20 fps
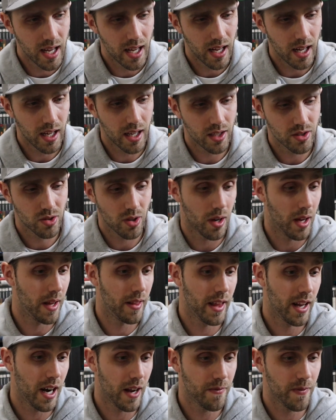
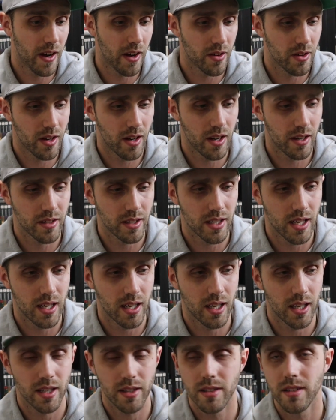then I found it on
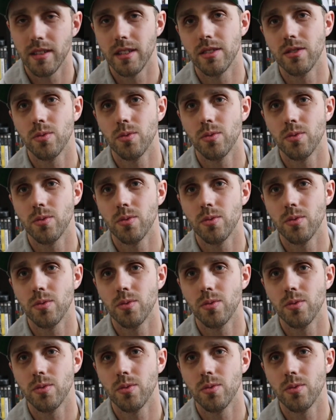the